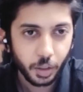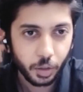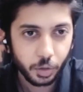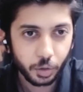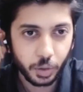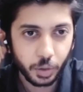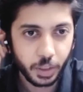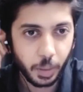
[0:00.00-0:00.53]

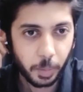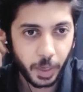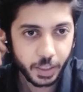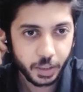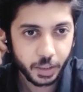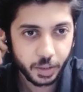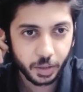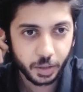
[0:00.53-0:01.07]
So in the
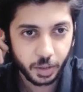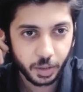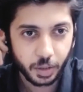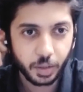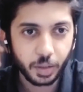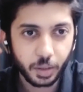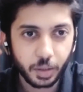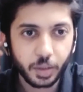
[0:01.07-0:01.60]
past,
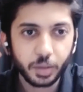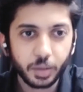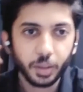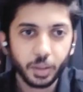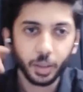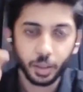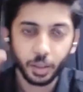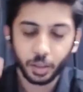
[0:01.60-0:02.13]

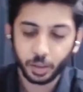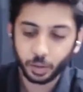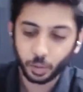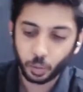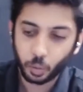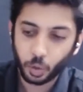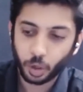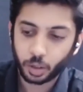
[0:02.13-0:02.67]
the
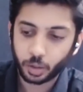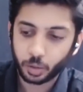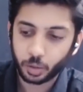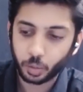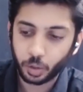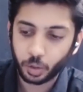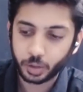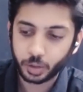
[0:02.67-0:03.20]
war
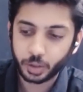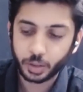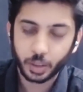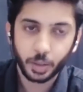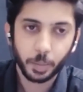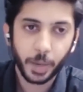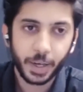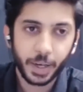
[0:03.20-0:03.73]
was in
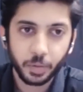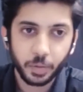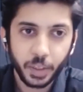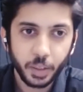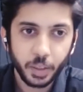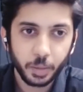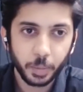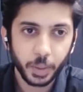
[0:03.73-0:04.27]
the
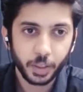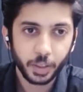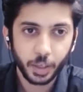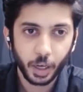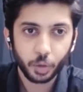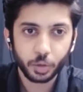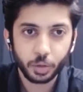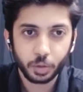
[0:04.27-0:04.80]
battlefield, but
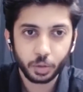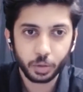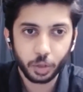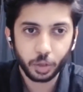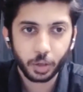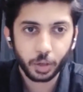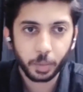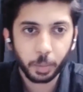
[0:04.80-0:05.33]
now
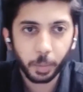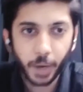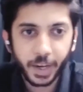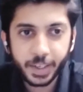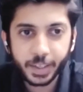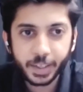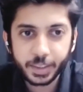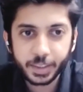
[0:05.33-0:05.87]
your
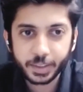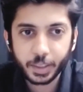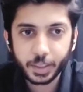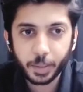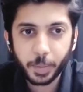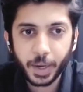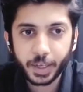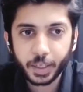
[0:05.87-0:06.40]
mind is
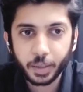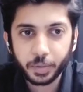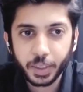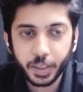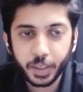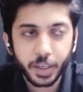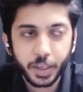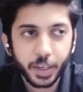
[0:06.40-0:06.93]
the
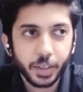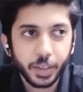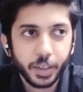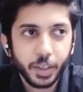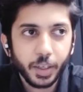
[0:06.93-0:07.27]
battlefield, right?